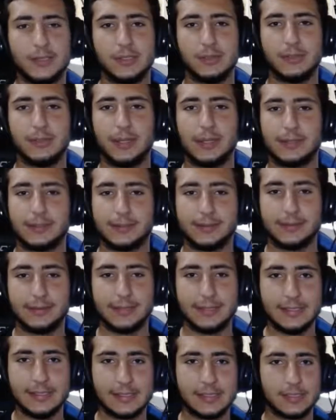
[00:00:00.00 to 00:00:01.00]
Like
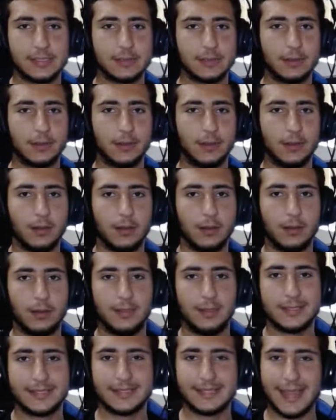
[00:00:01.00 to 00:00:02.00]
these
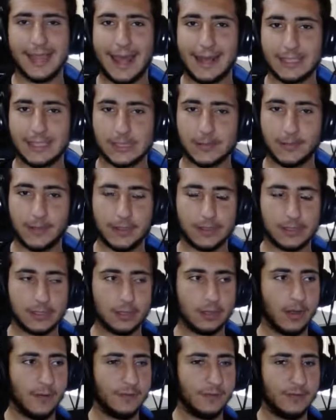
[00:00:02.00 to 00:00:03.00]
status wise.
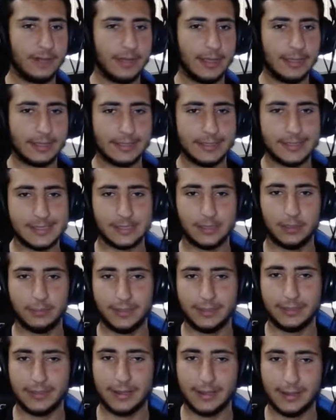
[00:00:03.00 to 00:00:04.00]
I feel like he's gonna be
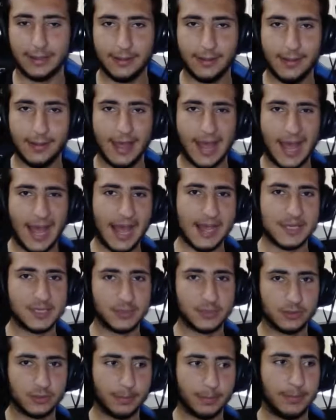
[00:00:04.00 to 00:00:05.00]
the
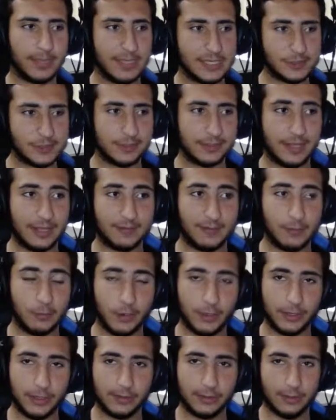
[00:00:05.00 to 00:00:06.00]
Hazard replacement that we
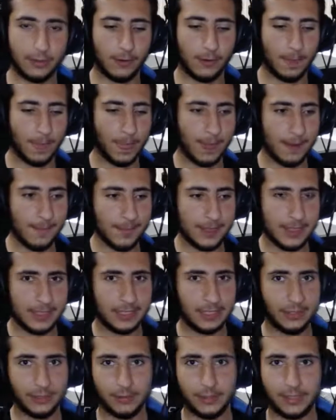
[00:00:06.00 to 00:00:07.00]
wanted.
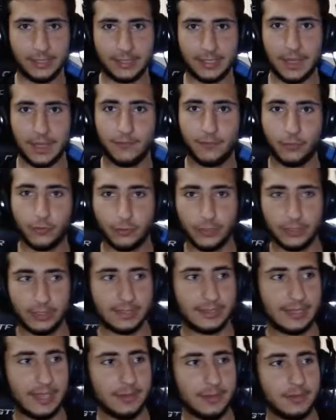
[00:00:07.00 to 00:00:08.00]
He came
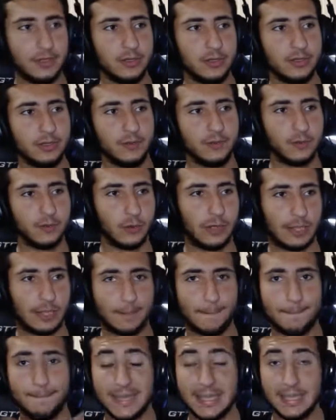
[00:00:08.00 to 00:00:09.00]
here for like
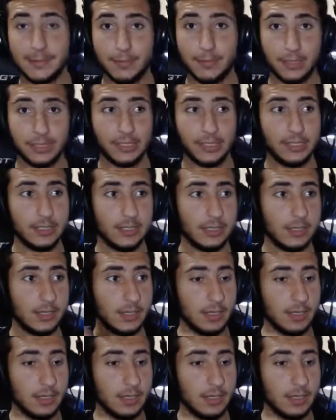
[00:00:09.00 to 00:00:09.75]
big money.